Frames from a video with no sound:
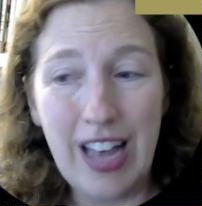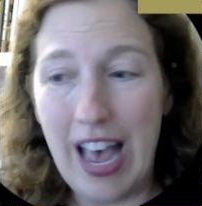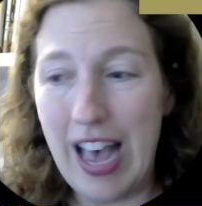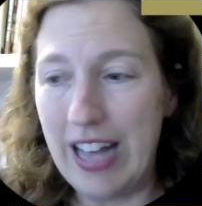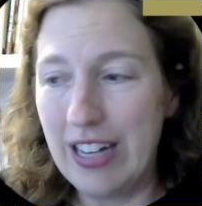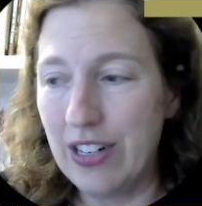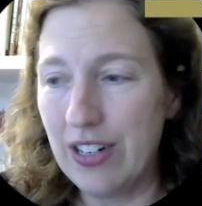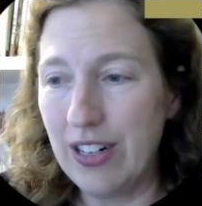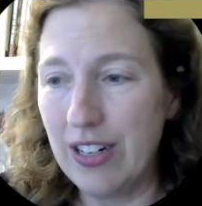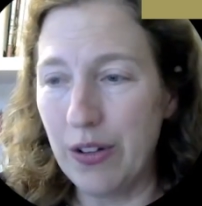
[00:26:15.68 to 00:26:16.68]
And,
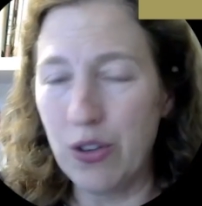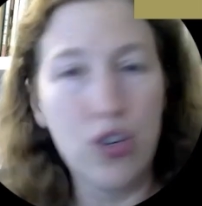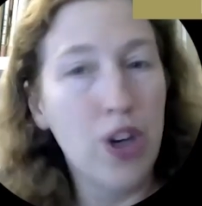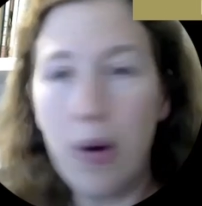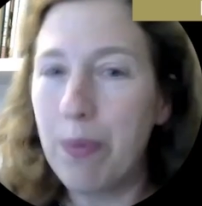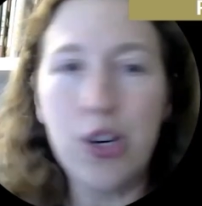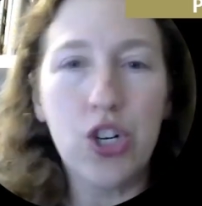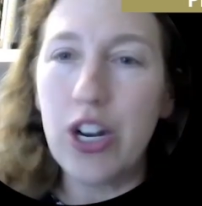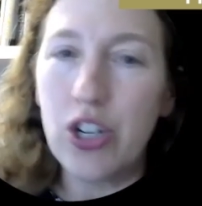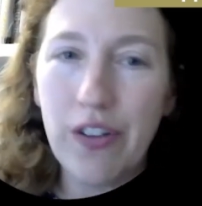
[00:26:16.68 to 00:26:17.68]
you know, there's no
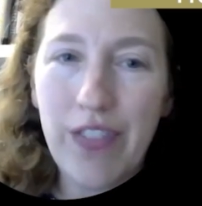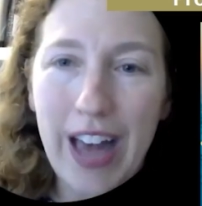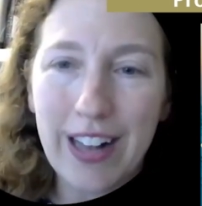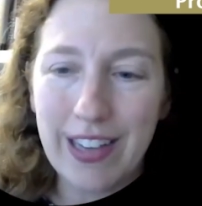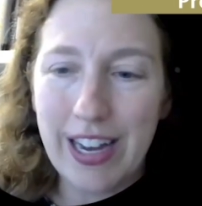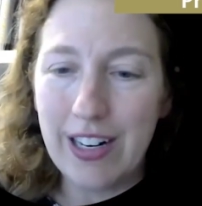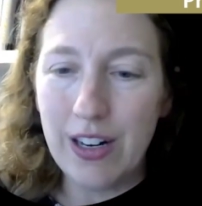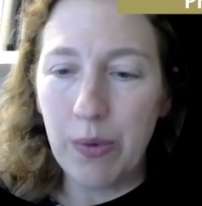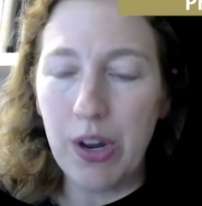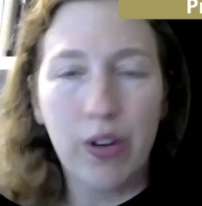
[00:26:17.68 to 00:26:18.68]
appreciation of that. It's like, you
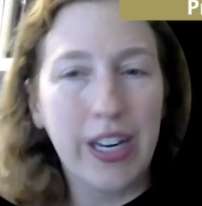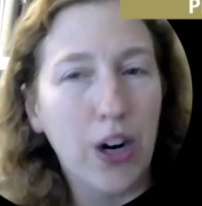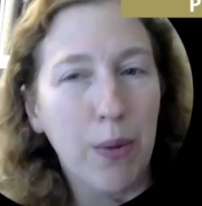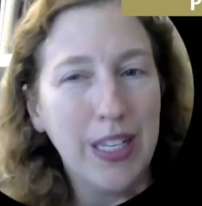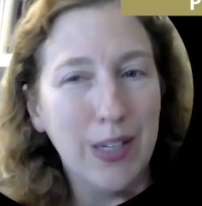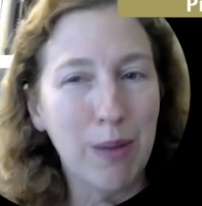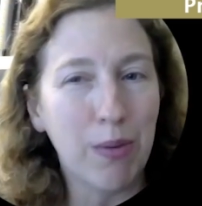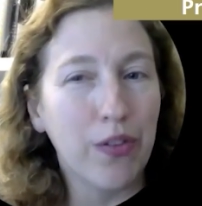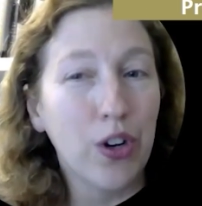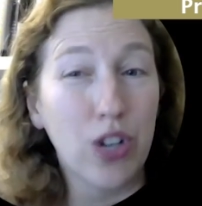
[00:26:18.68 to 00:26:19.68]
know, we only care about these
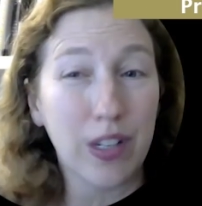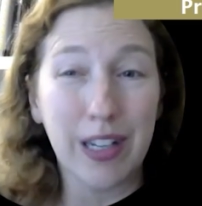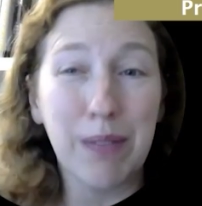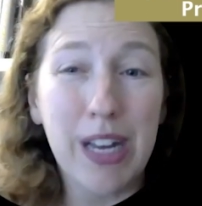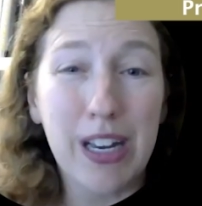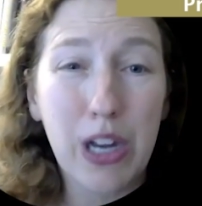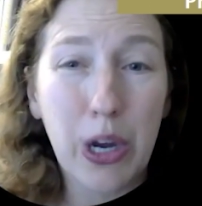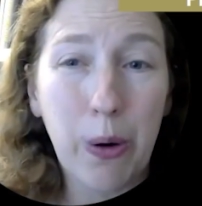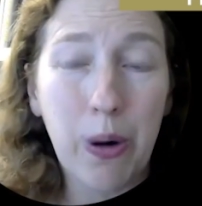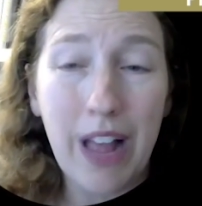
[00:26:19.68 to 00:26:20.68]
people if they're just like me and
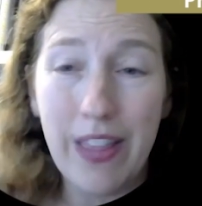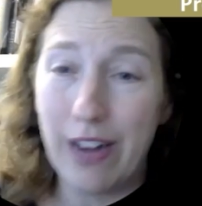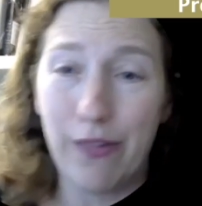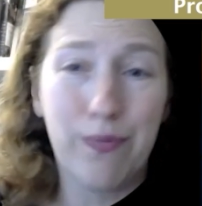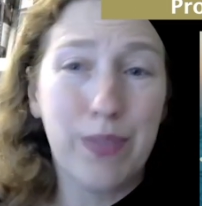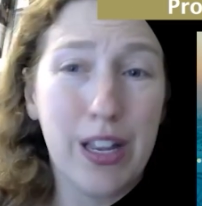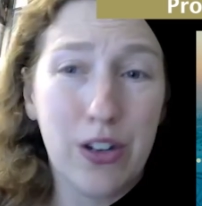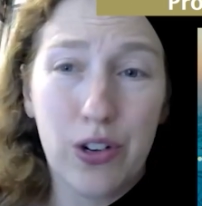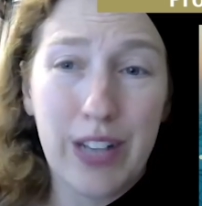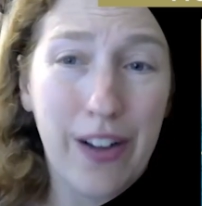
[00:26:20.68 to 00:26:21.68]
you. And then if it
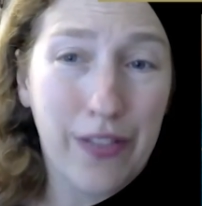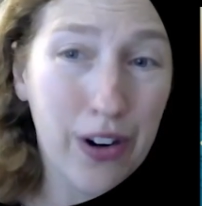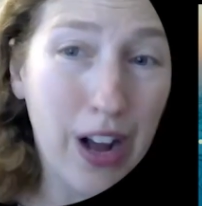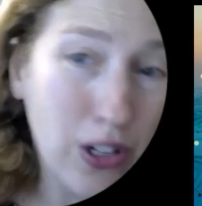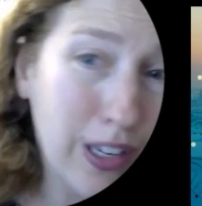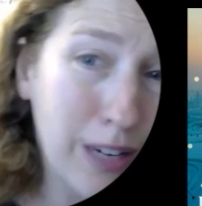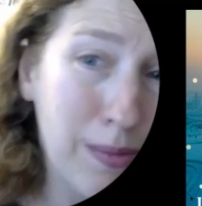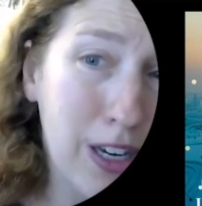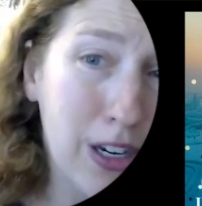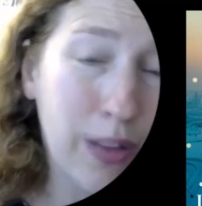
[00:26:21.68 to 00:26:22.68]
turns out if they're not just like
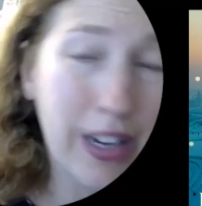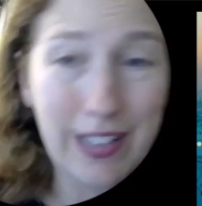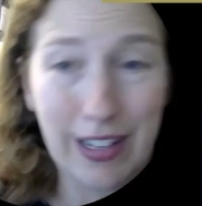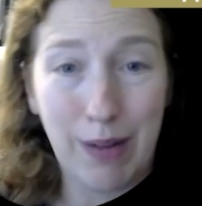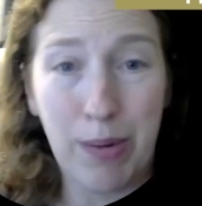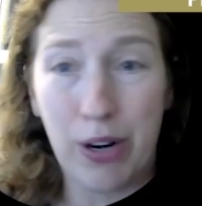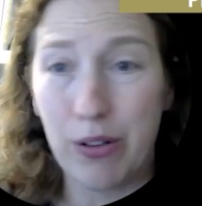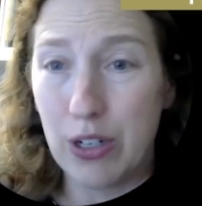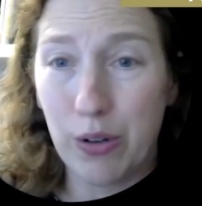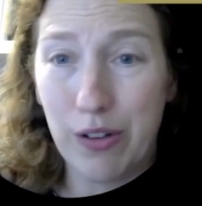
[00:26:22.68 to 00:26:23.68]
me and you, then it's like
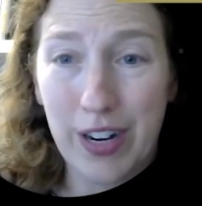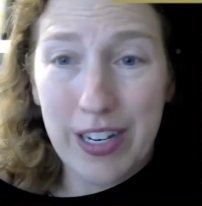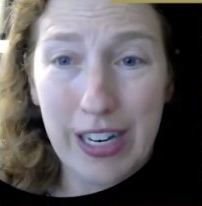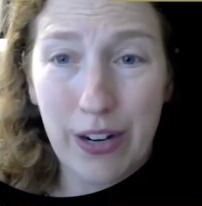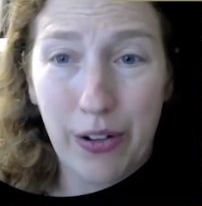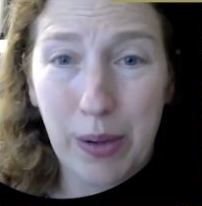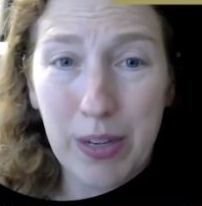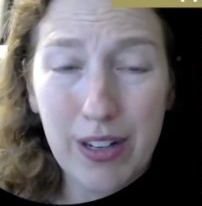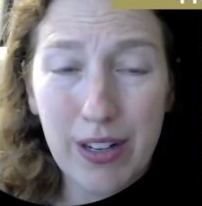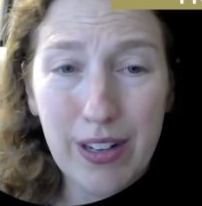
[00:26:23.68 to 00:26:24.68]
apparently totally fine to kill them.